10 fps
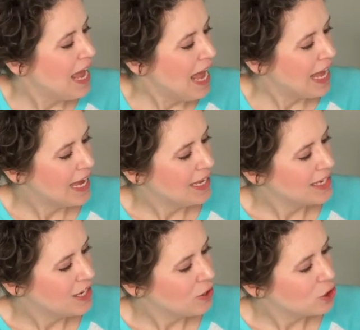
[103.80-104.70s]
And
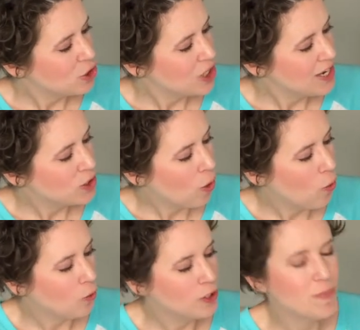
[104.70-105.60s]
here she
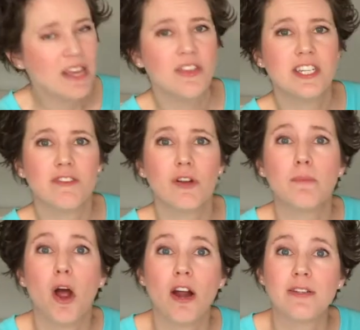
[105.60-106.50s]
told me the different
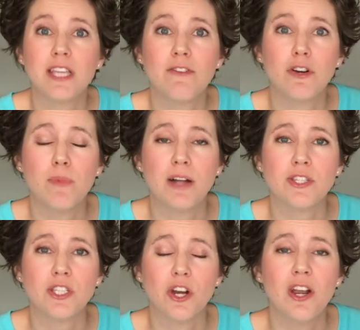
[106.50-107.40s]
parts of her
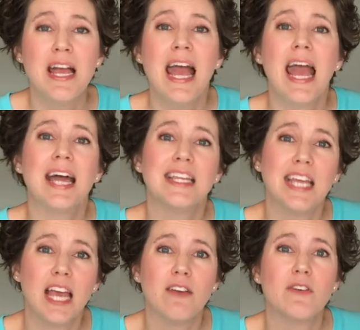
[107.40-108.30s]
monster and
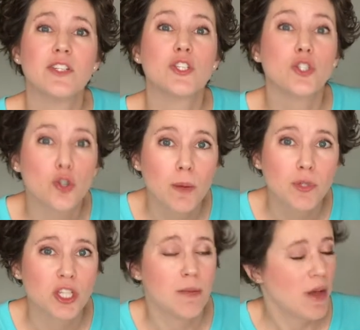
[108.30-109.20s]
gave a
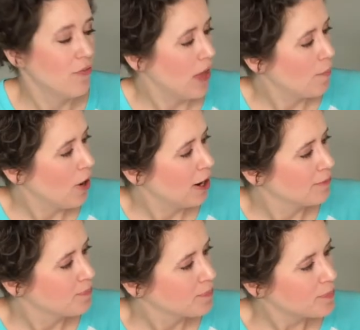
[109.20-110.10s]
description about that part.
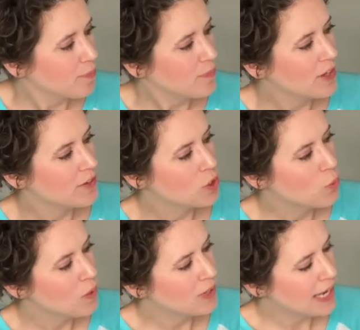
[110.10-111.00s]
So we
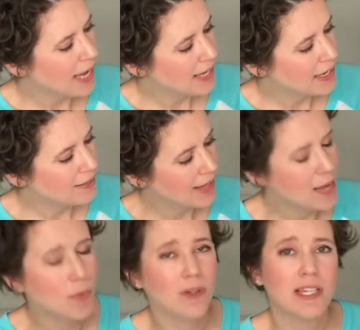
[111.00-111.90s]
went ahead and
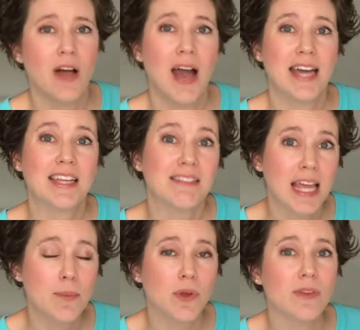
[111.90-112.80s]
labeled. Now, adding
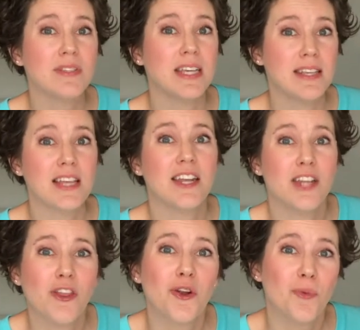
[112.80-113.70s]
labels is
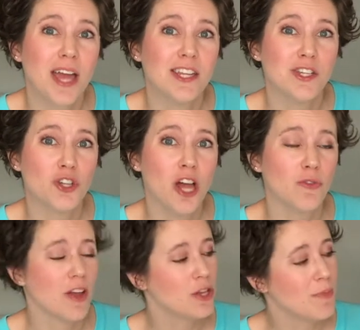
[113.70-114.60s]
another writing genre.
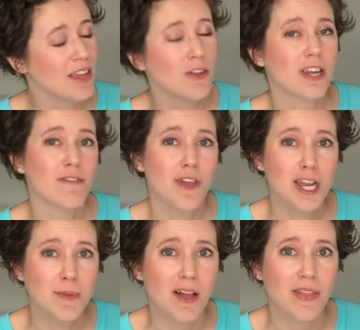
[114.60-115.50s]
You may not have thought
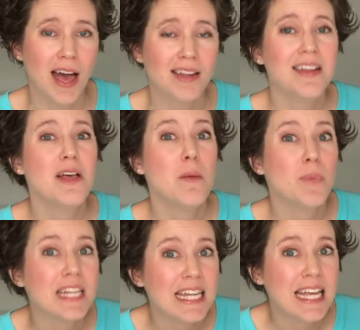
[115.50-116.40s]
about that, but
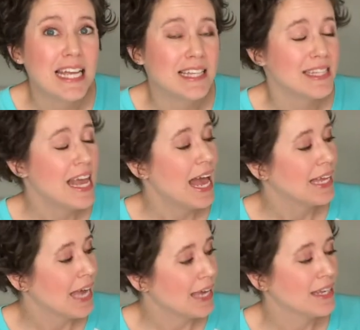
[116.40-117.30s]
it is. And
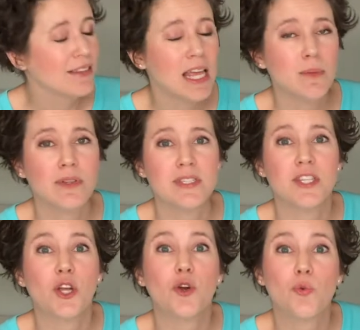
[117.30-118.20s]
adding labels is a
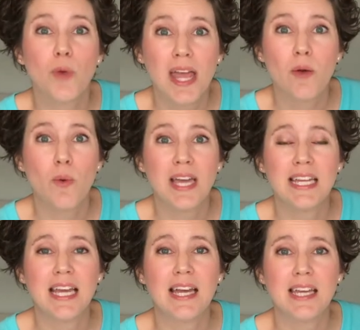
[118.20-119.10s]
great way to
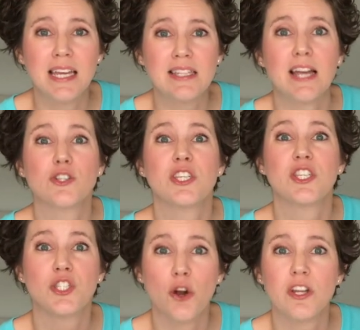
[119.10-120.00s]
get kids actually
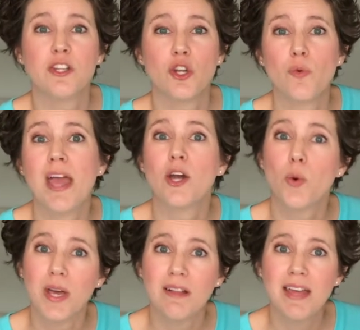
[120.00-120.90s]
starting to write
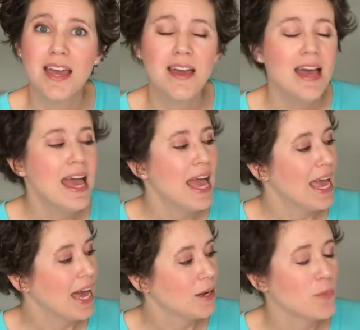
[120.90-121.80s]
quickly,
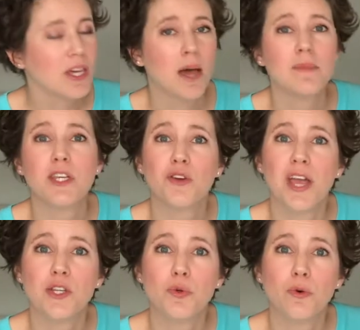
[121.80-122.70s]
and it becomes a great tool